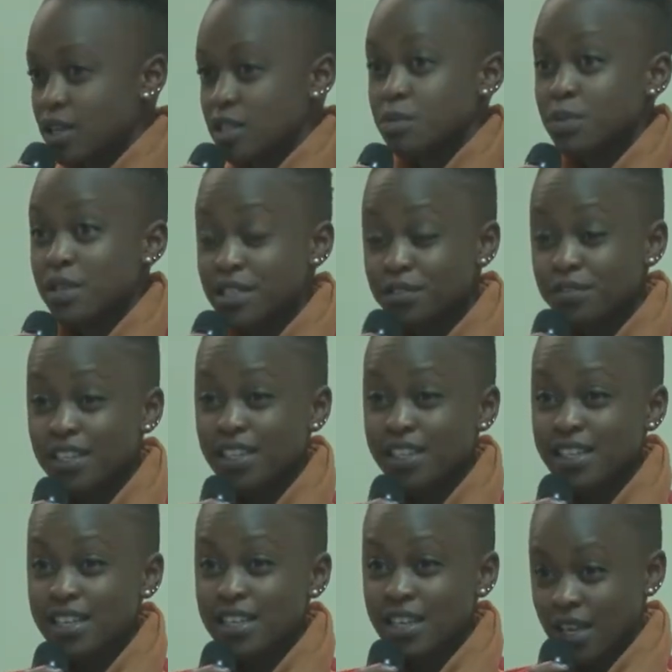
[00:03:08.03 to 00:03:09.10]

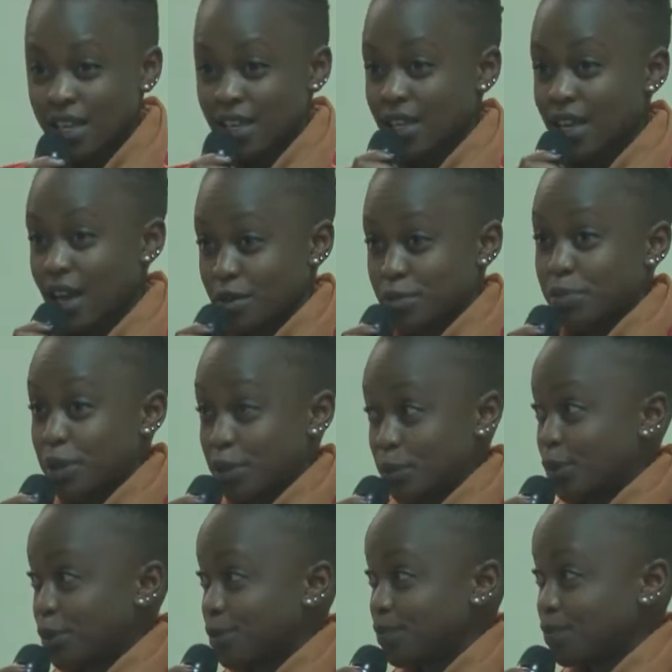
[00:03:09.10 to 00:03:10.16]
Specifically, young
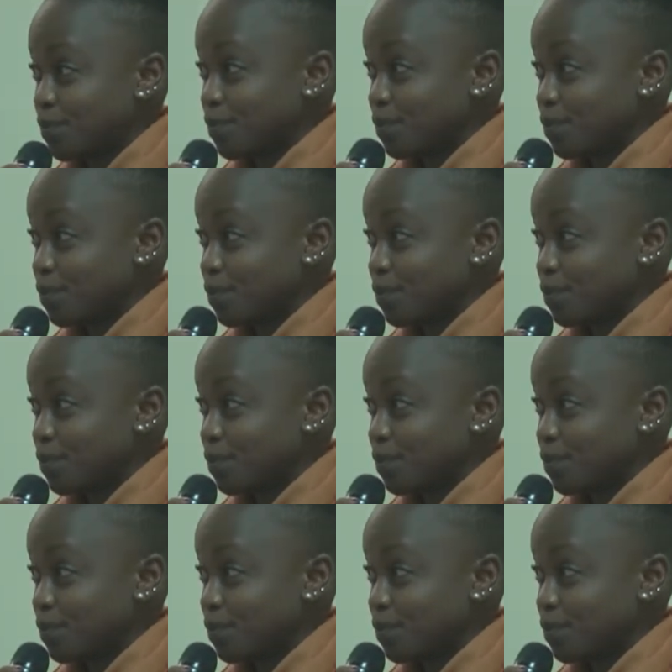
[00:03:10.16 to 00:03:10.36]
people.